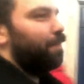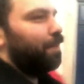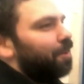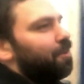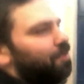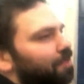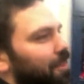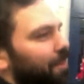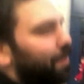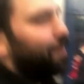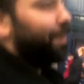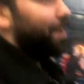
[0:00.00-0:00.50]

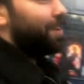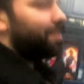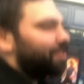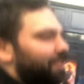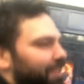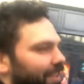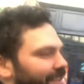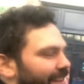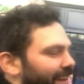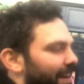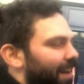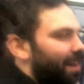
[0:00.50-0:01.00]
bougie
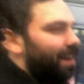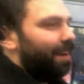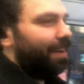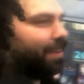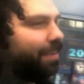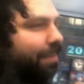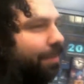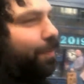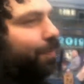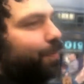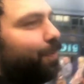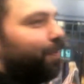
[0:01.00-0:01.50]
version
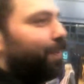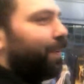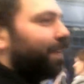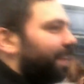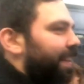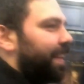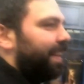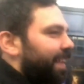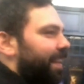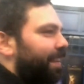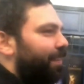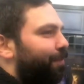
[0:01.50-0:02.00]
of
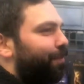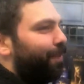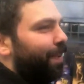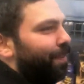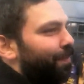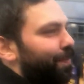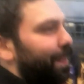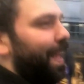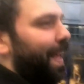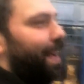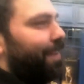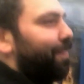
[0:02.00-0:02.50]

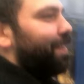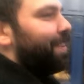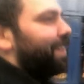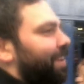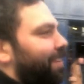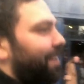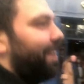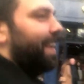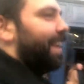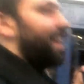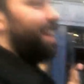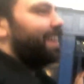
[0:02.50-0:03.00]
Fifth
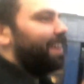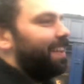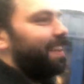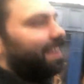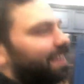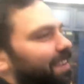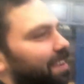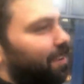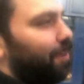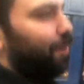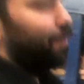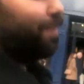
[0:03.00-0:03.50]
Avenue here
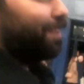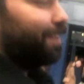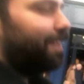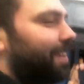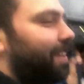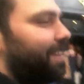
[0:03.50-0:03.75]
in Dublin.